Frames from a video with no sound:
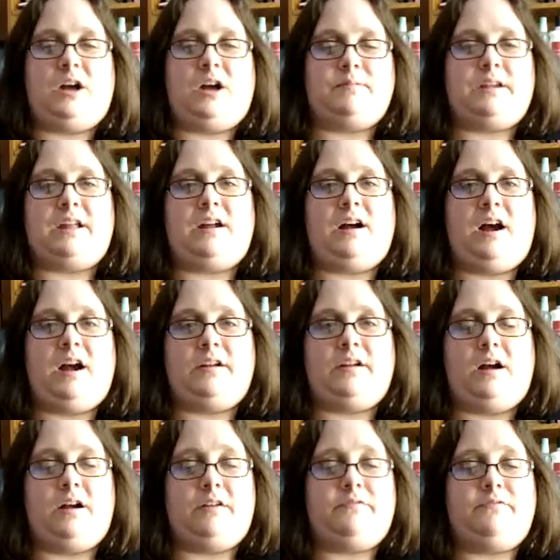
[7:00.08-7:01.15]
job to get
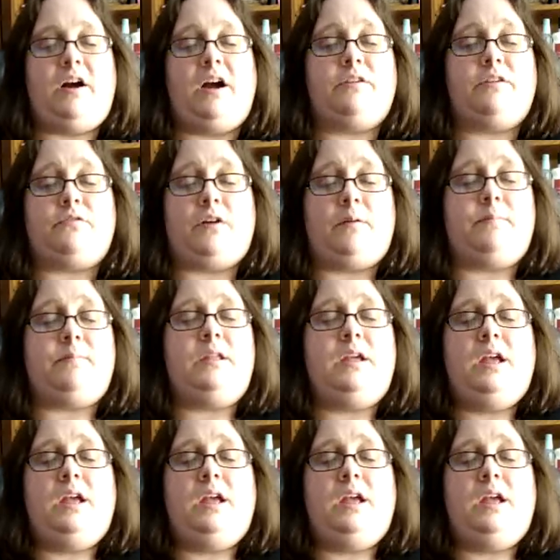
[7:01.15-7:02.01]
uh, fired from.